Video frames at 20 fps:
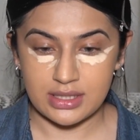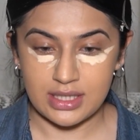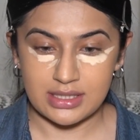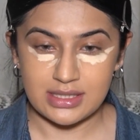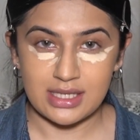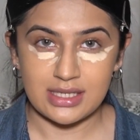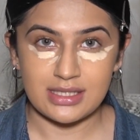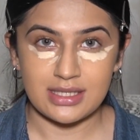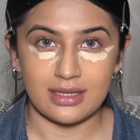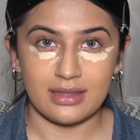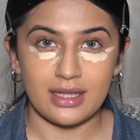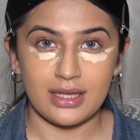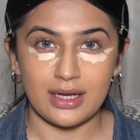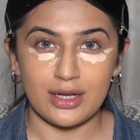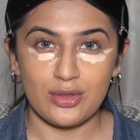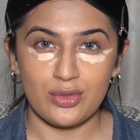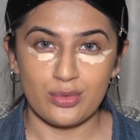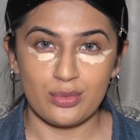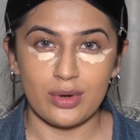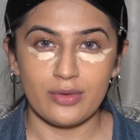As I said, that I
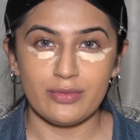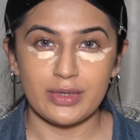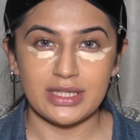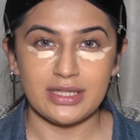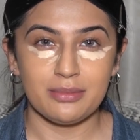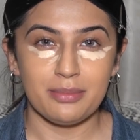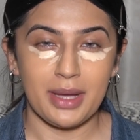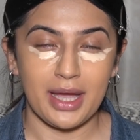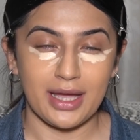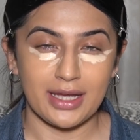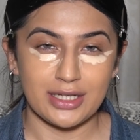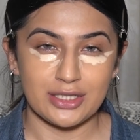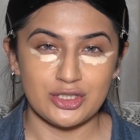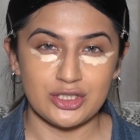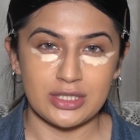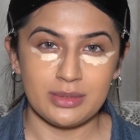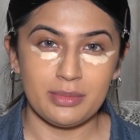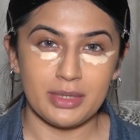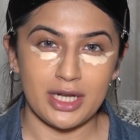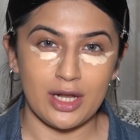threw away the
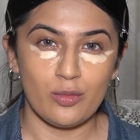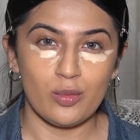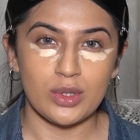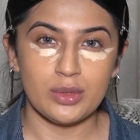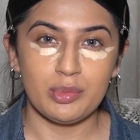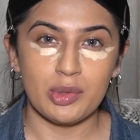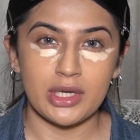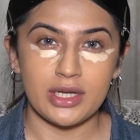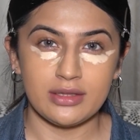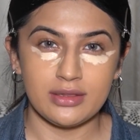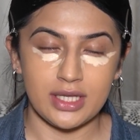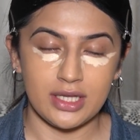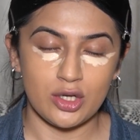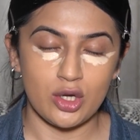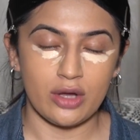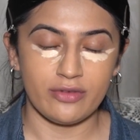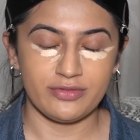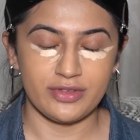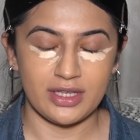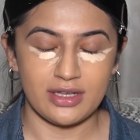packaging, but I will put a link
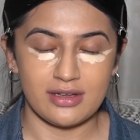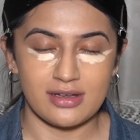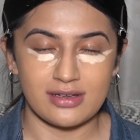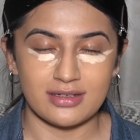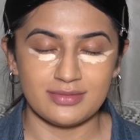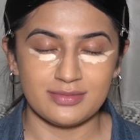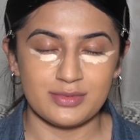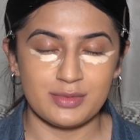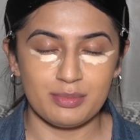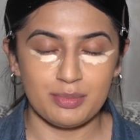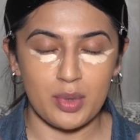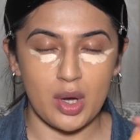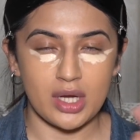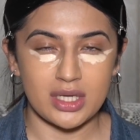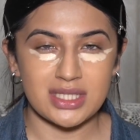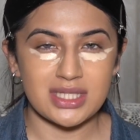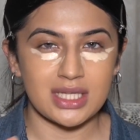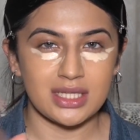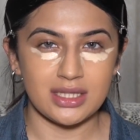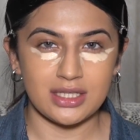of the
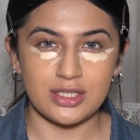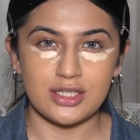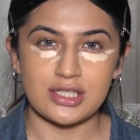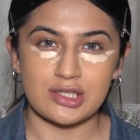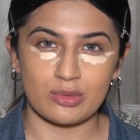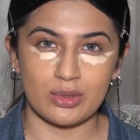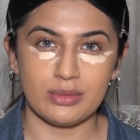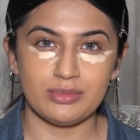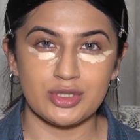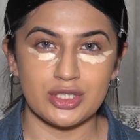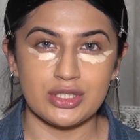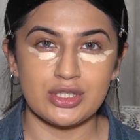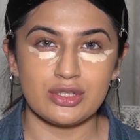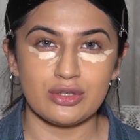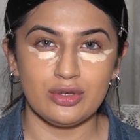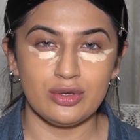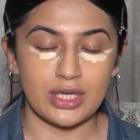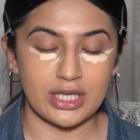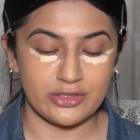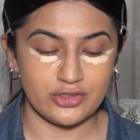box in the description so
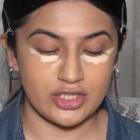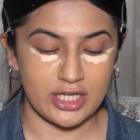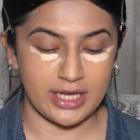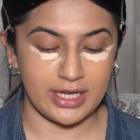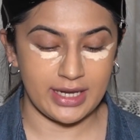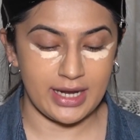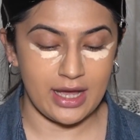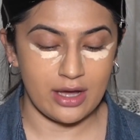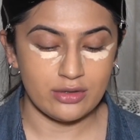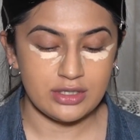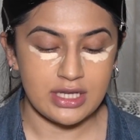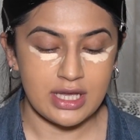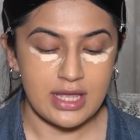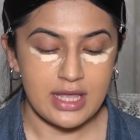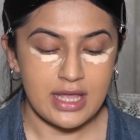you can check it out.